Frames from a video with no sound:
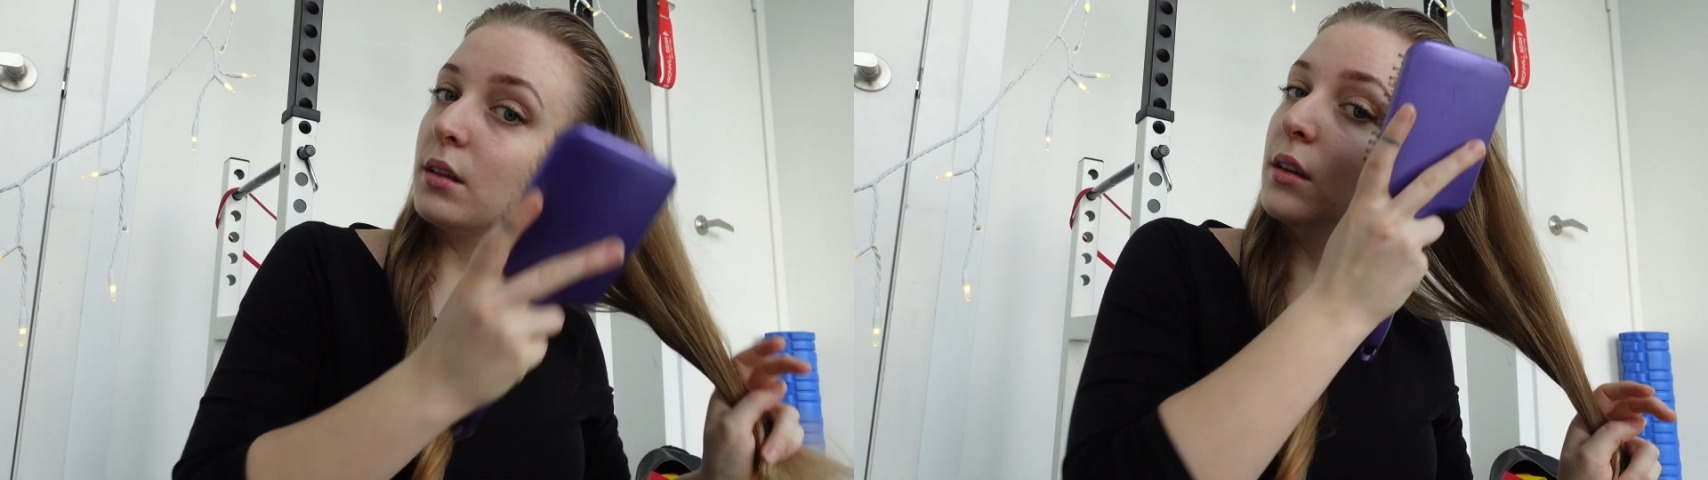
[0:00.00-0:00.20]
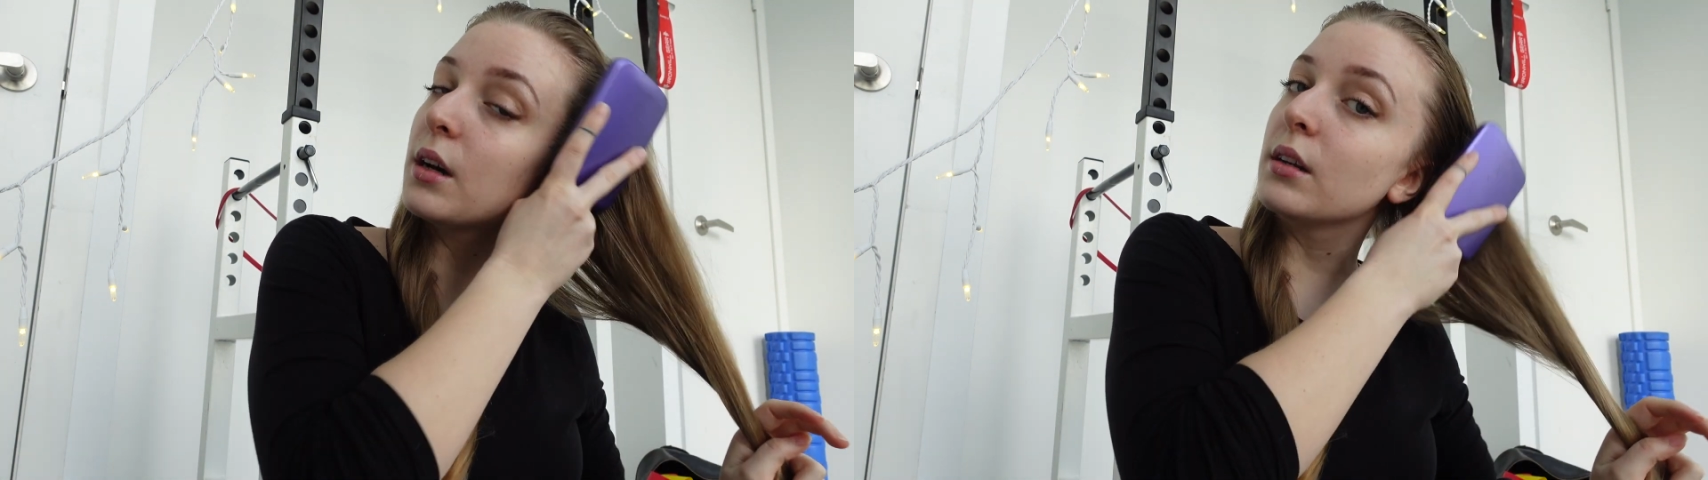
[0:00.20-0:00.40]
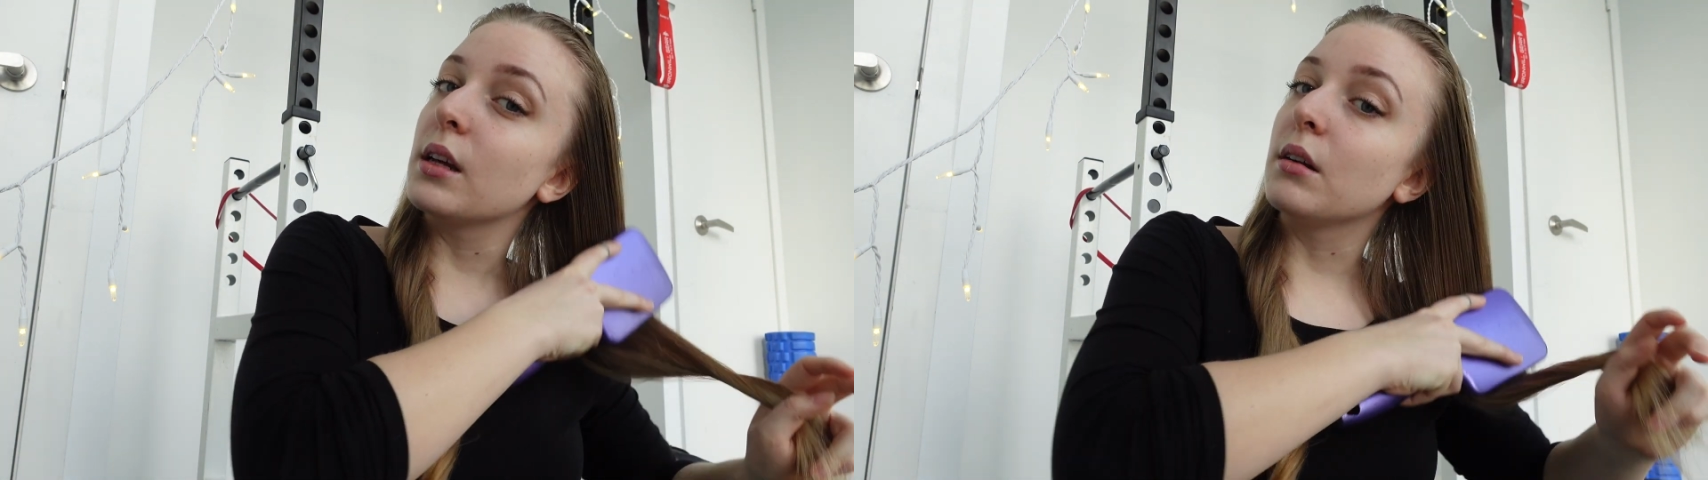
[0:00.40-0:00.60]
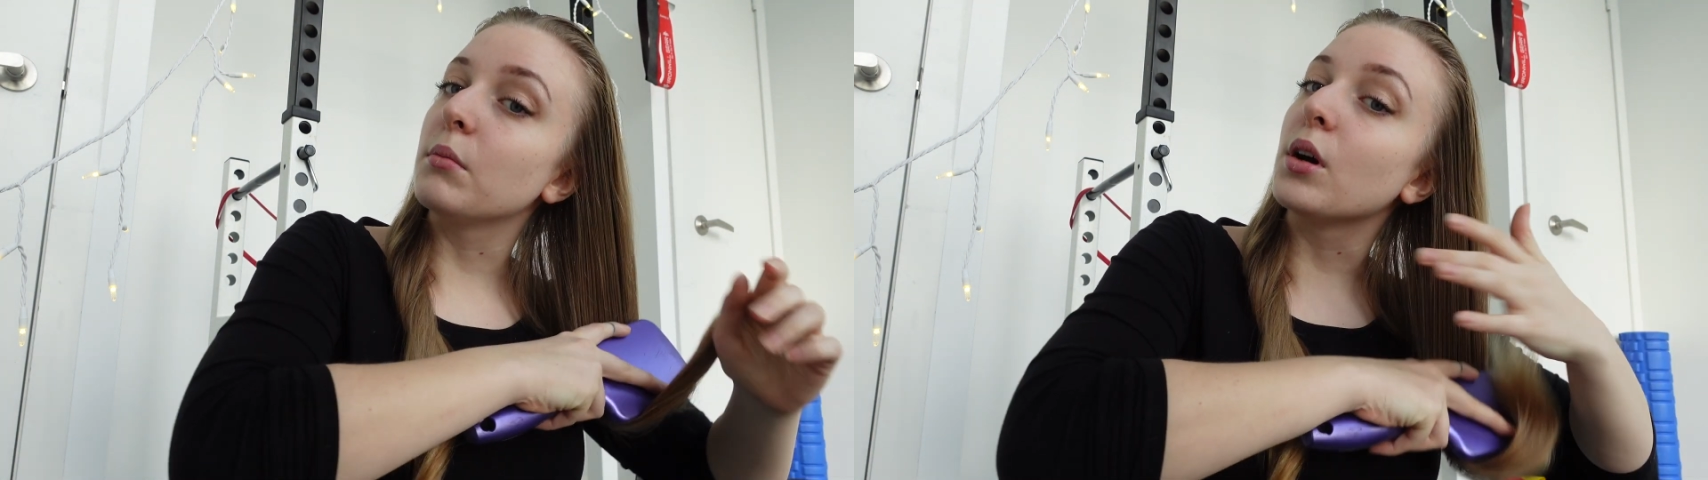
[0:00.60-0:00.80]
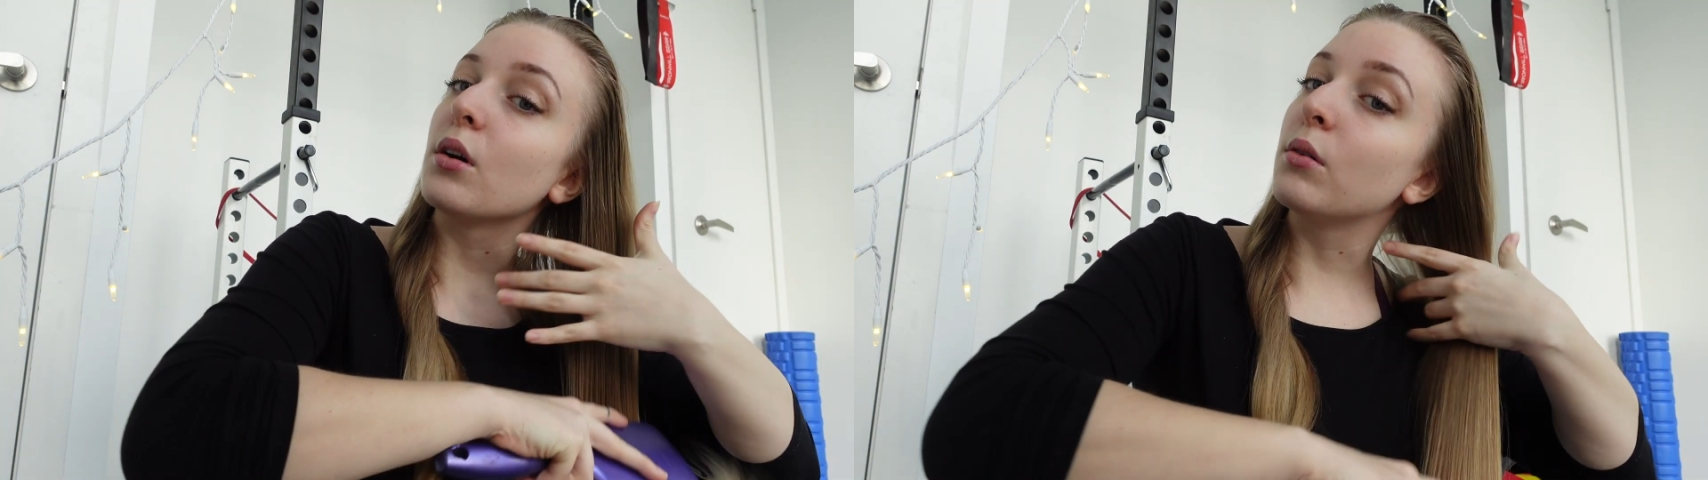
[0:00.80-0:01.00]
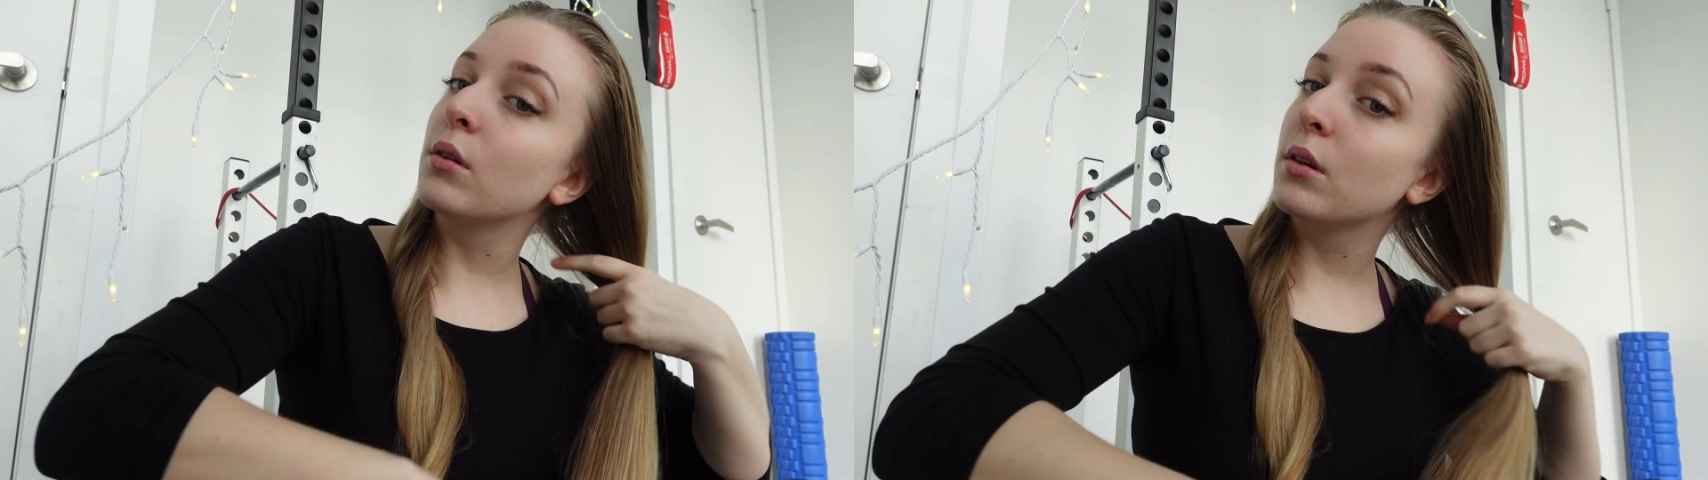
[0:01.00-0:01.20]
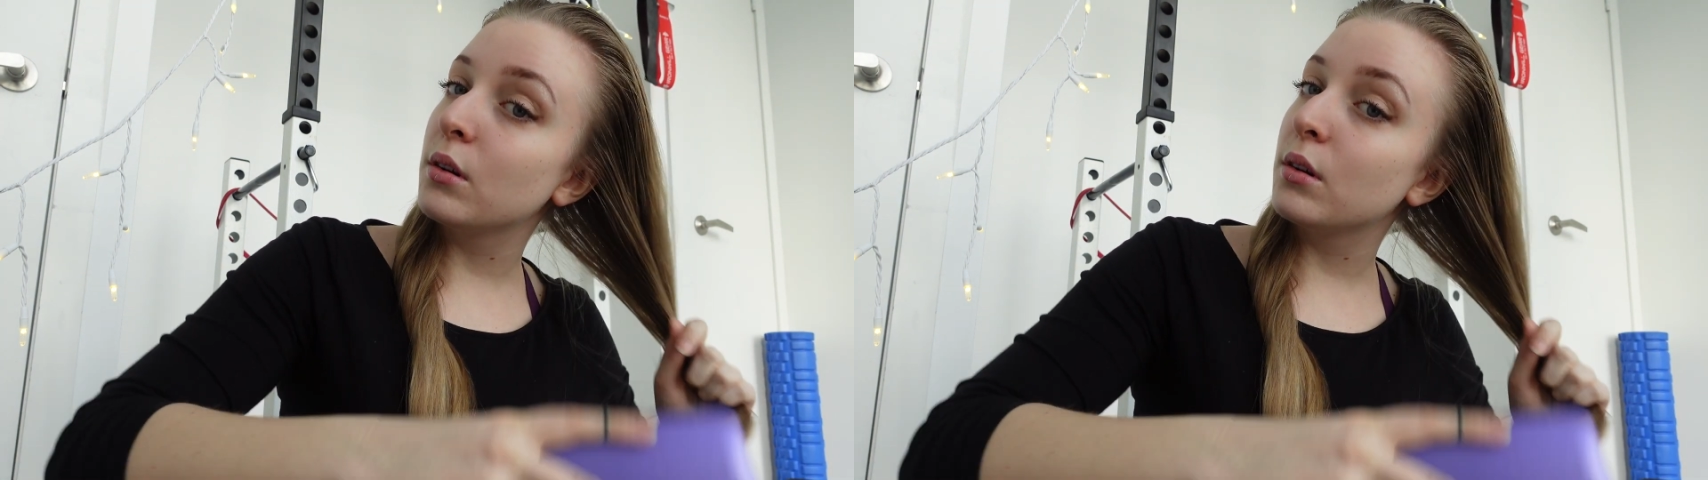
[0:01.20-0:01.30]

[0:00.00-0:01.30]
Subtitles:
let them know,